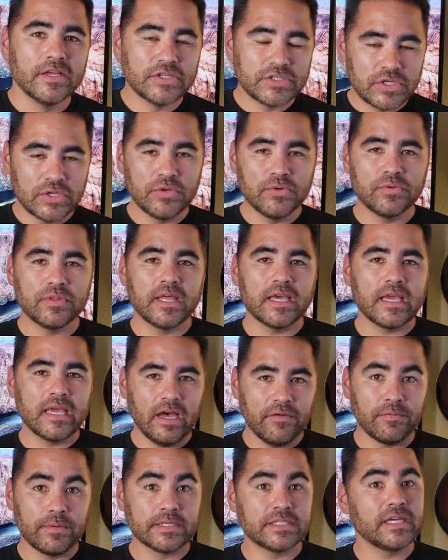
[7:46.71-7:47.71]
to the
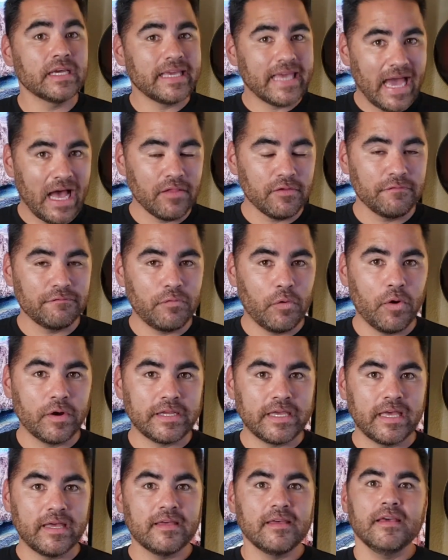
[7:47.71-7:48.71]
government, to
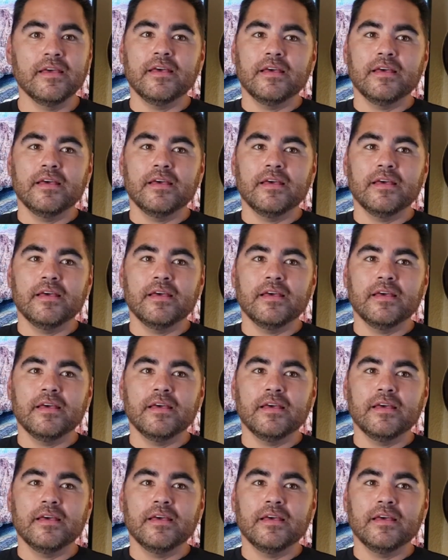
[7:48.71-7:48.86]
California